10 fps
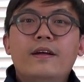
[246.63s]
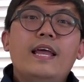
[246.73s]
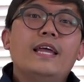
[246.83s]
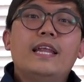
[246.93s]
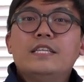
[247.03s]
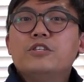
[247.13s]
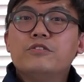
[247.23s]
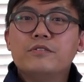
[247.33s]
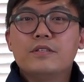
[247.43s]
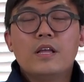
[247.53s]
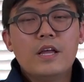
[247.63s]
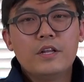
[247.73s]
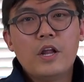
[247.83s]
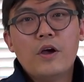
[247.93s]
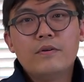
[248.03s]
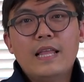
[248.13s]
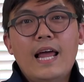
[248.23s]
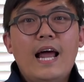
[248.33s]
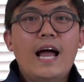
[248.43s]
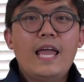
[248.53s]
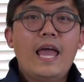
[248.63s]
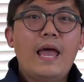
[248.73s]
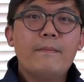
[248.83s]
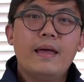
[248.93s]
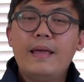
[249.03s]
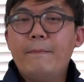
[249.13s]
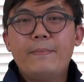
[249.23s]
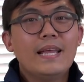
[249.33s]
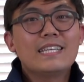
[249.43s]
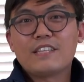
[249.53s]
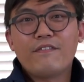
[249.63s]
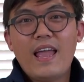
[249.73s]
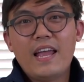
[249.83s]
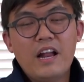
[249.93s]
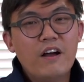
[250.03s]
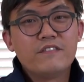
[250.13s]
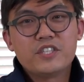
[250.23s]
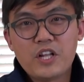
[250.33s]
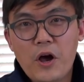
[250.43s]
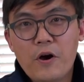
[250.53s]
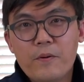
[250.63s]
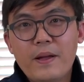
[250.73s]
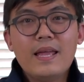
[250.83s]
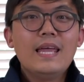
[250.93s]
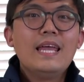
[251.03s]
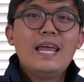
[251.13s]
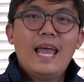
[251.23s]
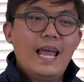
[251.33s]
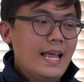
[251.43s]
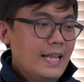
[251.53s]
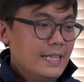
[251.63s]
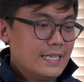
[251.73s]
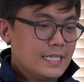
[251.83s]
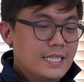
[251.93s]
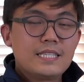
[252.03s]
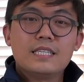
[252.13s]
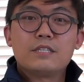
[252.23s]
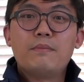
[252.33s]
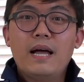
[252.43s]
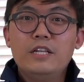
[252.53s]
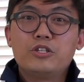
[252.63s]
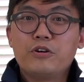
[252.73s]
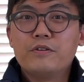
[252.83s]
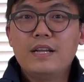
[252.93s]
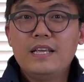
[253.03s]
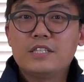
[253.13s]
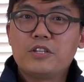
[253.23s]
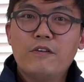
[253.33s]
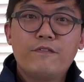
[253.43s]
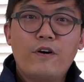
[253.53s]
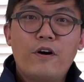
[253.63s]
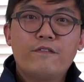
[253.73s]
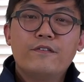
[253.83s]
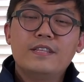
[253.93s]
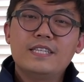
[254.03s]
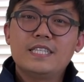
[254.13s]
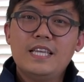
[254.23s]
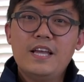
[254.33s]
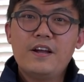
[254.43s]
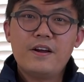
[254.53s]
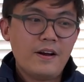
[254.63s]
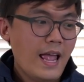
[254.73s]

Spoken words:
And as you know, that I am a biggest fan of Staub. And this is just my journey so far for this year.